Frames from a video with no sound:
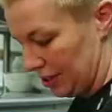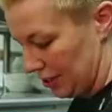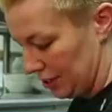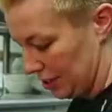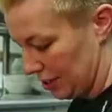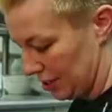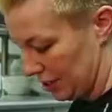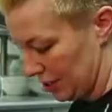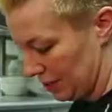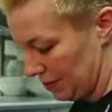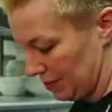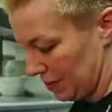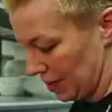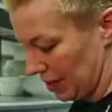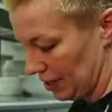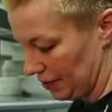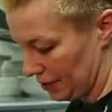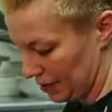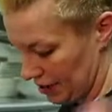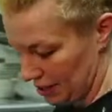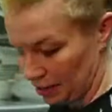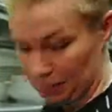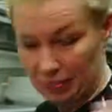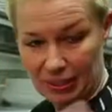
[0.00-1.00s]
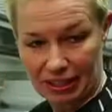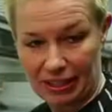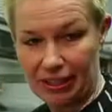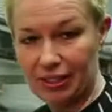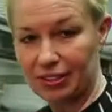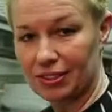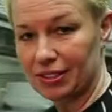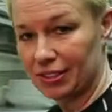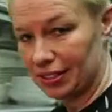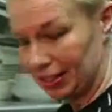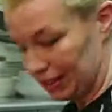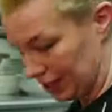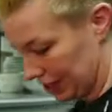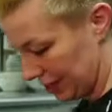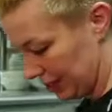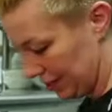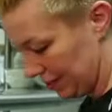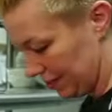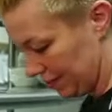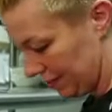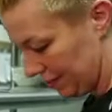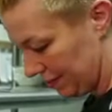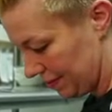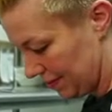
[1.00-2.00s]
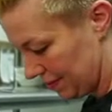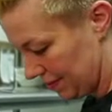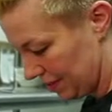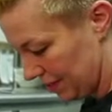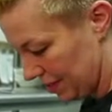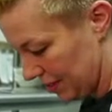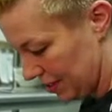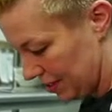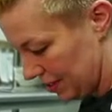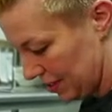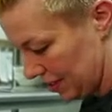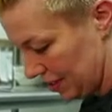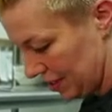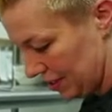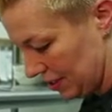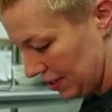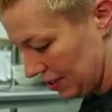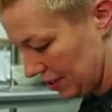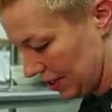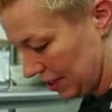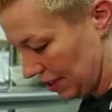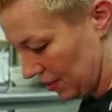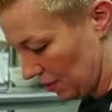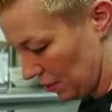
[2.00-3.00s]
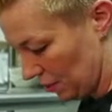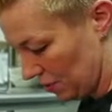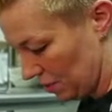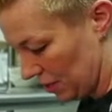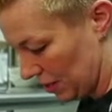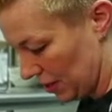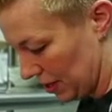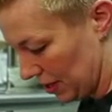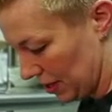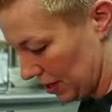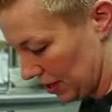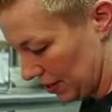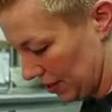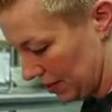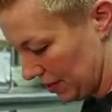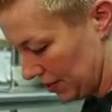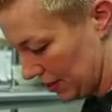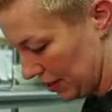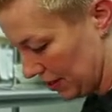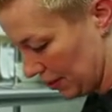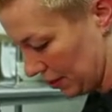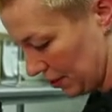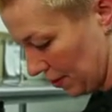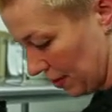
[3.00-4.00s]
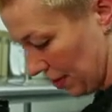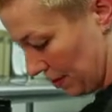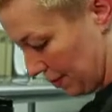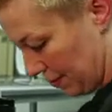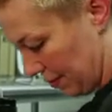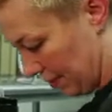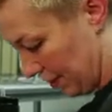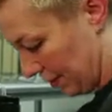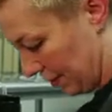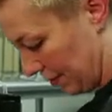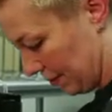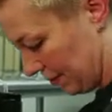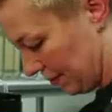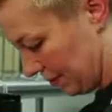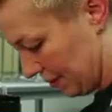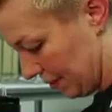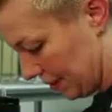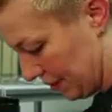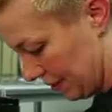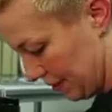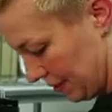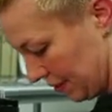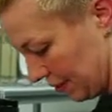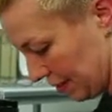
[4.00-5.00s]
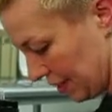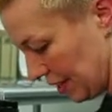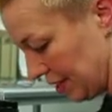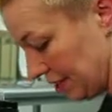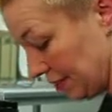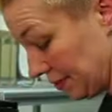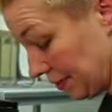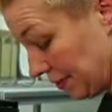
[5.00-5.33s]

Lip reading: not even in a big kitchen, I can take it with me, and it's great for all kinds of